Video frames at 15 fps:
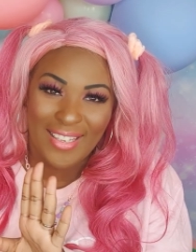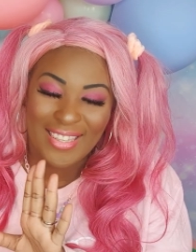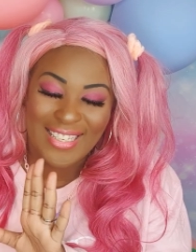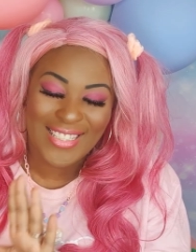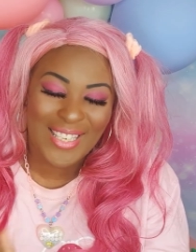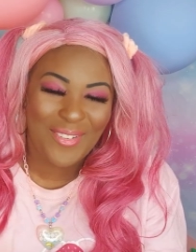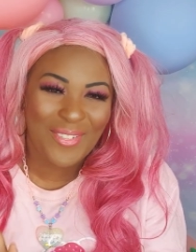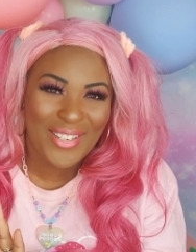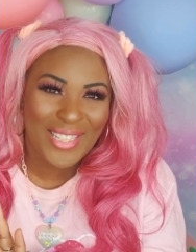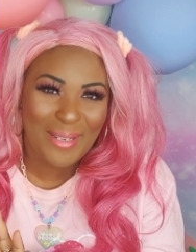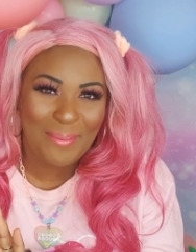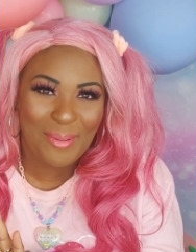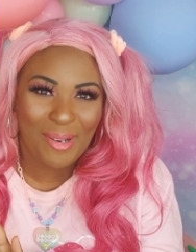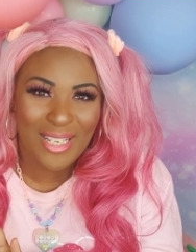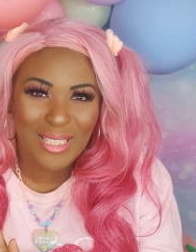And this definitely
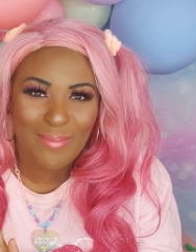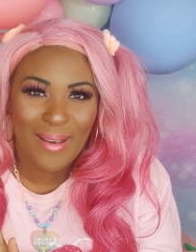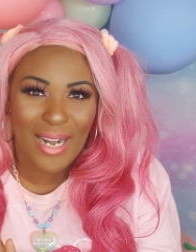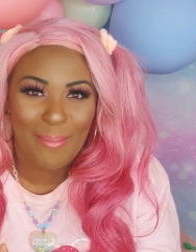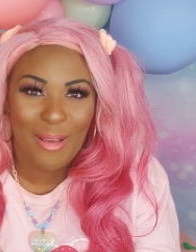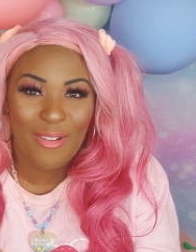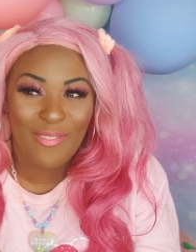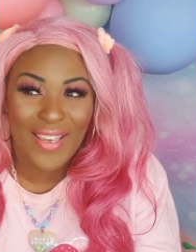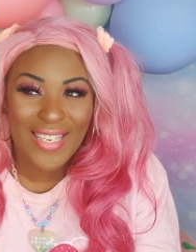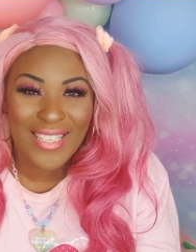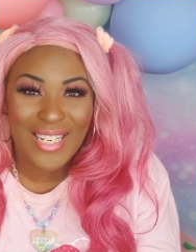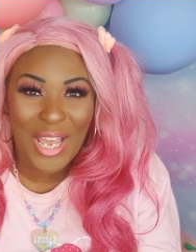did put a smile on my face.